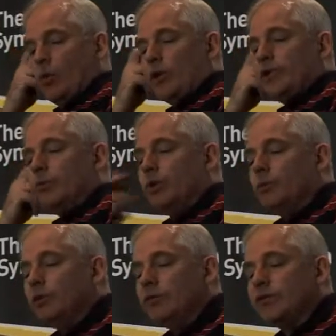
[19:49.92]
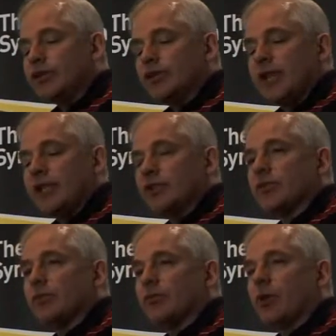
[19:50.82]
We moved in
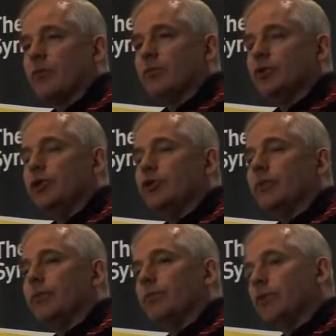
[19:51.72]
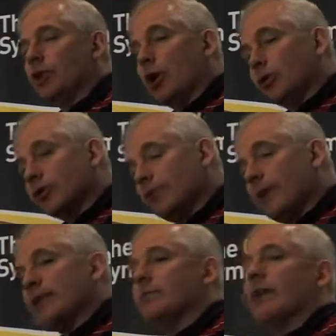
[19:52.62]
stages from using gold as the
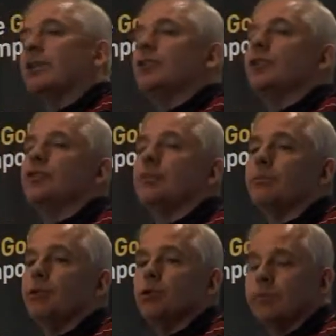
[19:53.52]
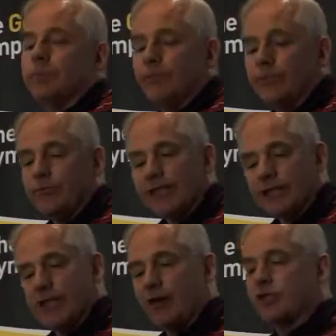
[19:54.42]
base money to using a pure
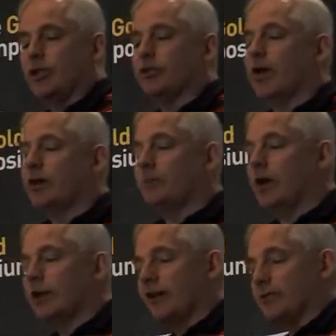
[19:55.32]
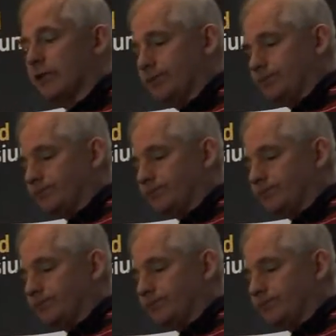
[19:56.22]
fiat currency created by the government.